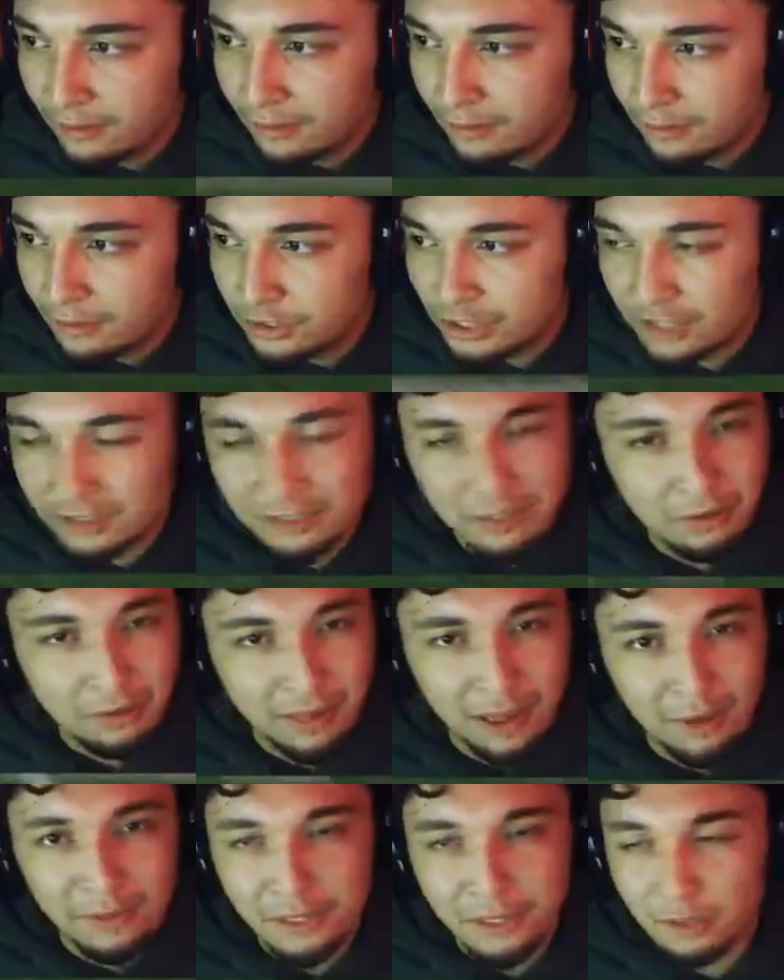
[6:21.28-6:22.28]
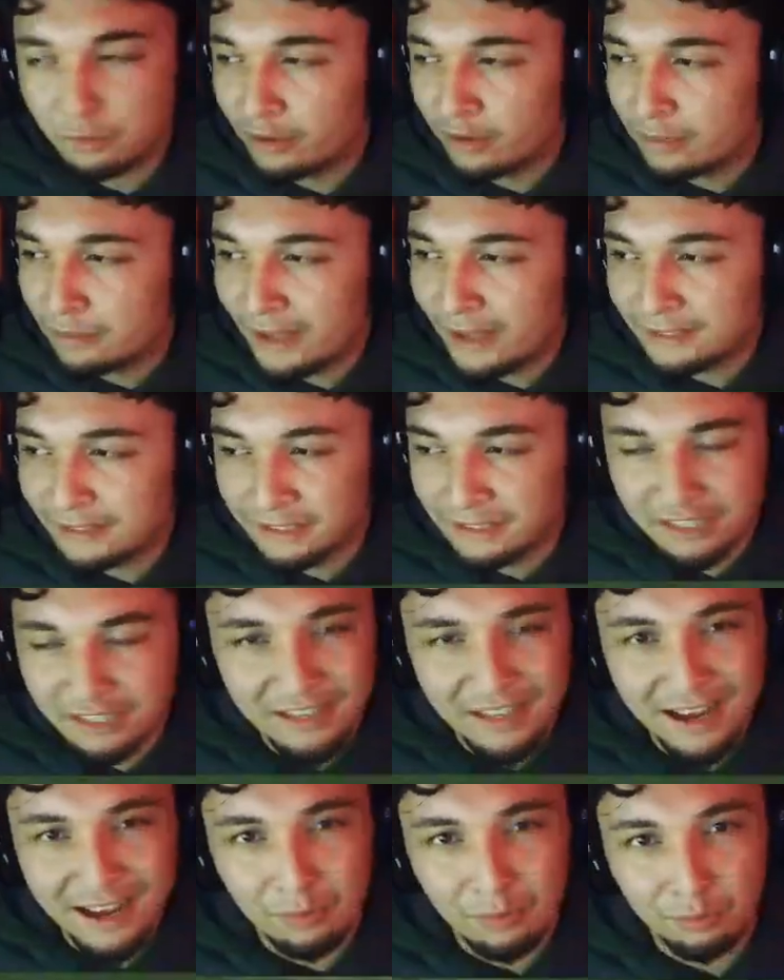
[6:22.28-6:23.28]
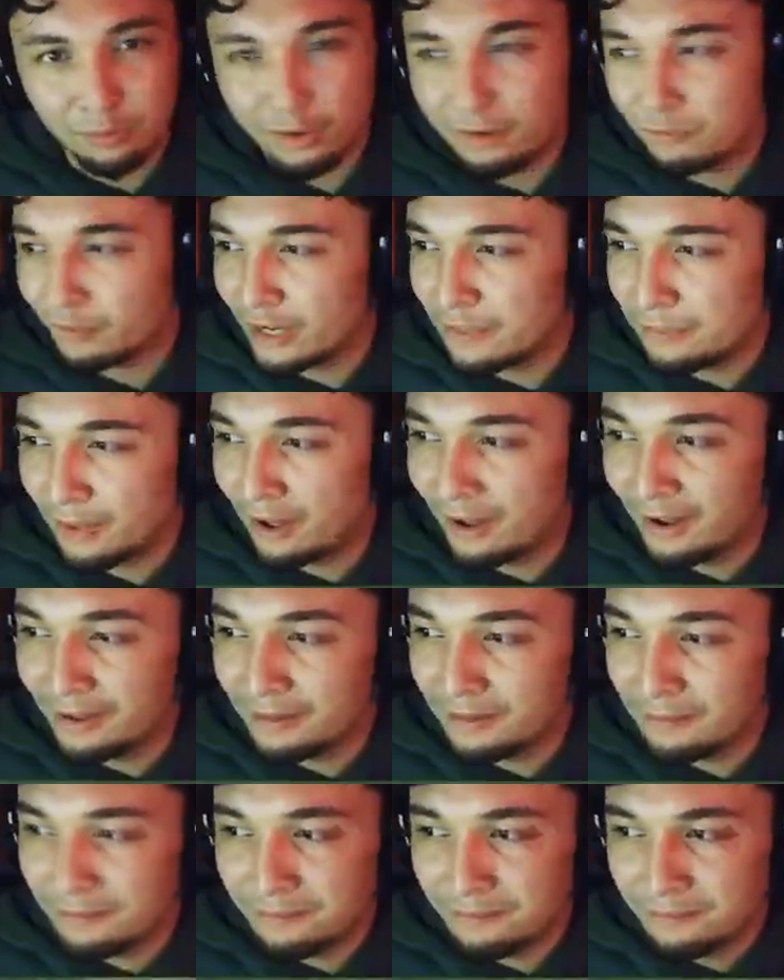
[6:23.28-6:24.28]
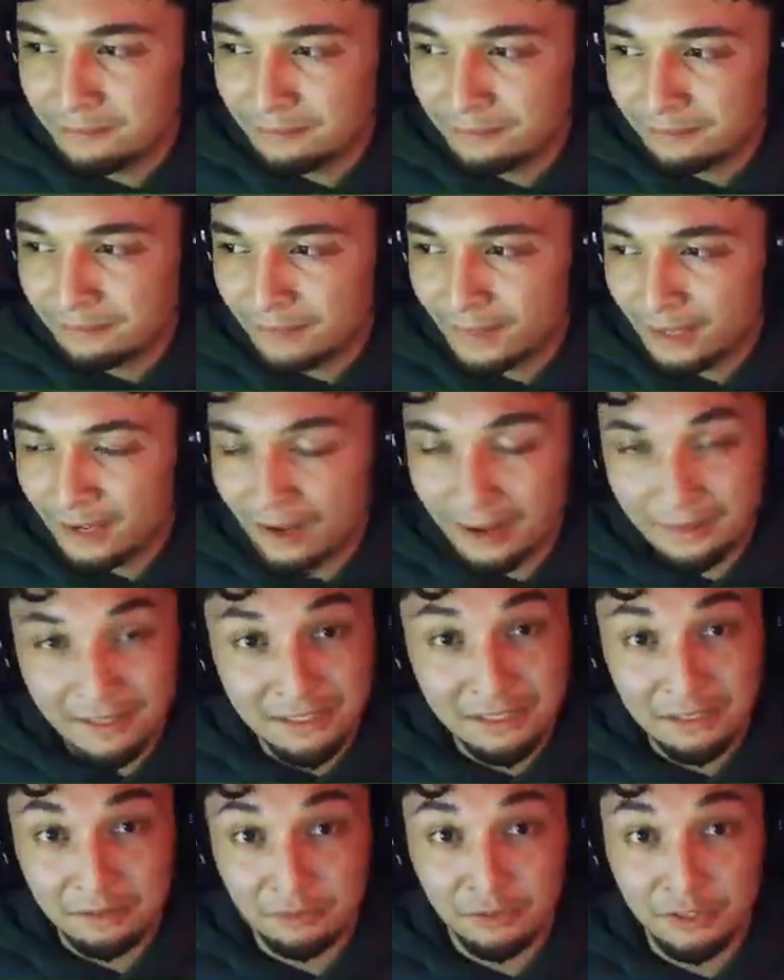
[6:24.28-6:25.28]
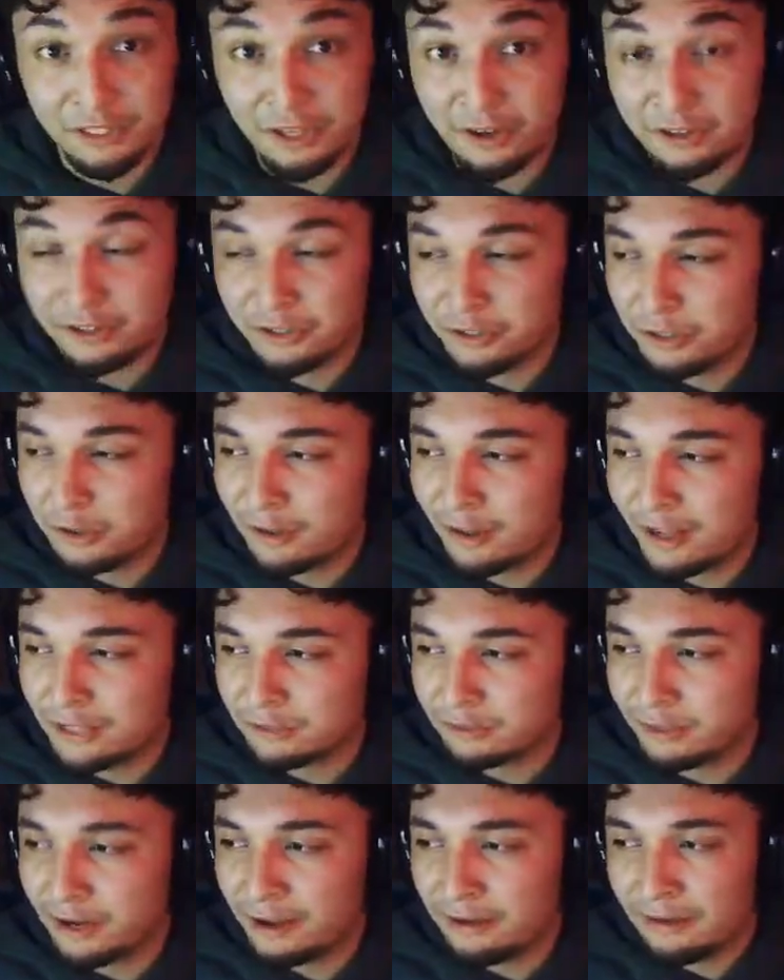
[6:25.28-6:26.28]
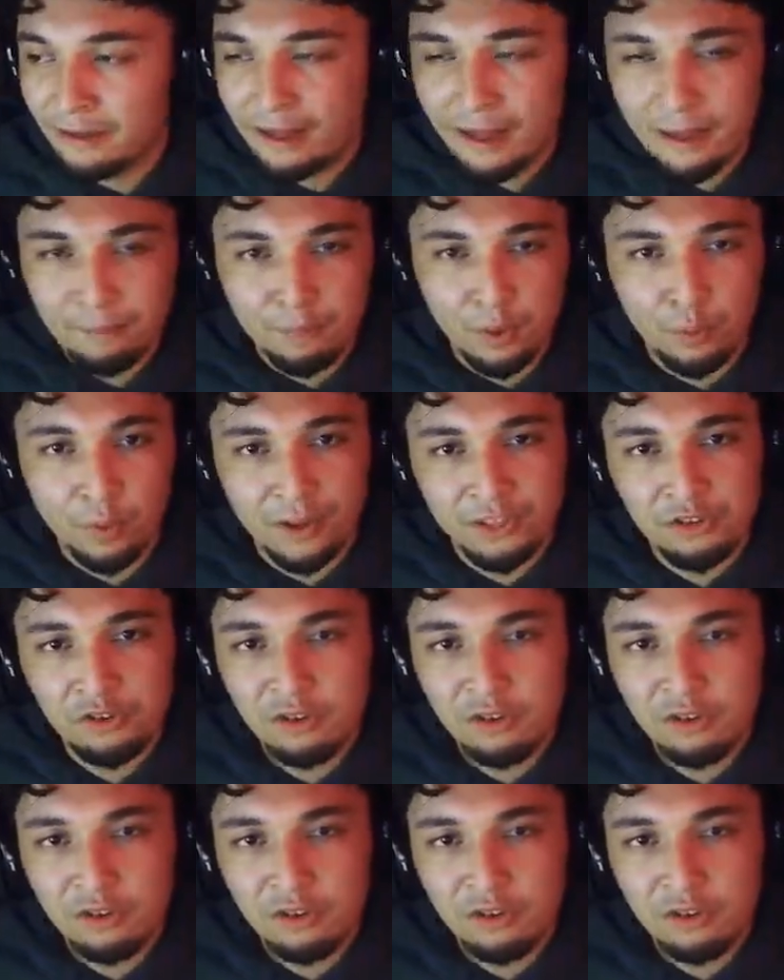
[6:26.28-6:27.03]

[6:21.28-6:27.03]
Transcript: just allowing your running back to just kind of run right behind them. This is a really underutilized route, but when you